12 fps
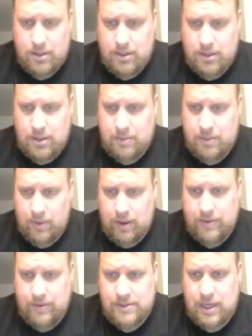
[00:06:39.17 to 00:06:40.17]
let me
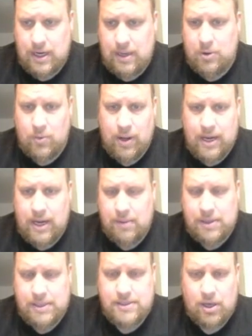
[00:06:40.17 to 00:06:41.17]
write this out. I'm going to write it out
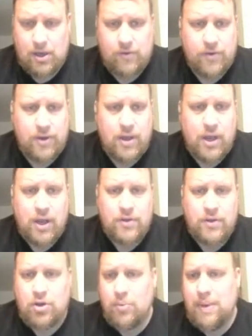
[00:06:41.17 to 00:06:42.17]
myself.
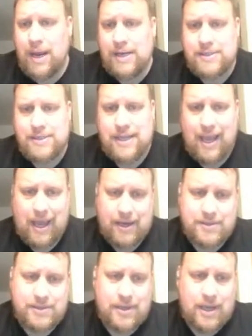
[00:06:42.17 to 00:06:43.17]
The domain is the
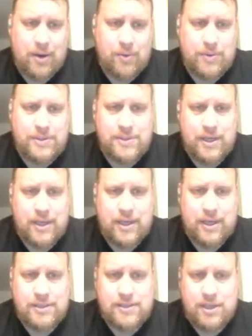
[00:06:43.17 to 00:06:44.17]
x, and we see
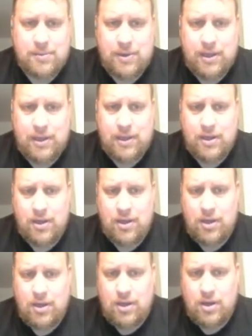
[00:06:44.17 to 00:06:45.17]
it's going to be
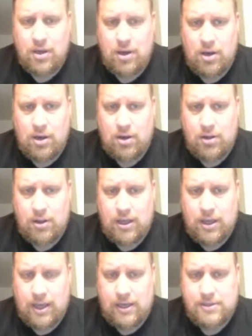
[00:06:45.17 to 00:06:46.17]
all
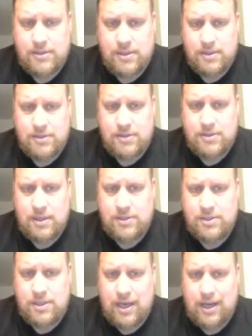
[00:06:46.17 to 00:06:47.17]
x
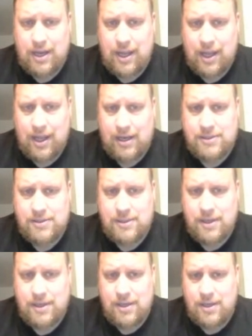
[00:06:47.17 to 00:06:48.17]
such that x,
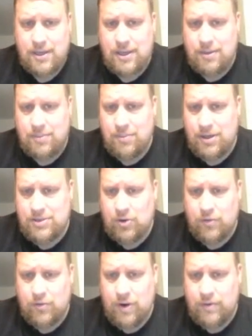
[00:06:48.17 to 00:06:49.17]
it's
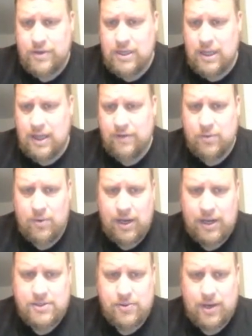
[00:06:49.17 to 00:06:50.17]
going forever to the left and
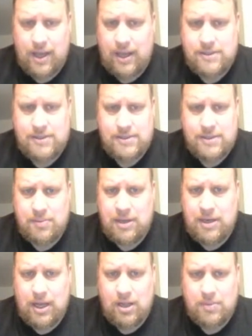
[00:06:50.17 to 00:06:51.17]
right, so an x is going to be
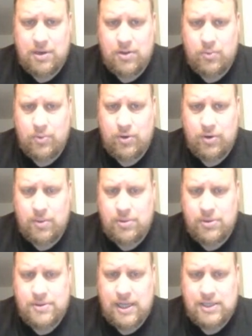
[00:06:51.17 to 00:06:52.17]
an element of the real
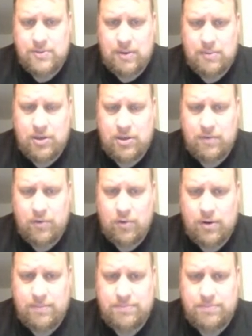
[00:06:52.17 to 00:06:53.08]
numbers. That's what I'm looking for.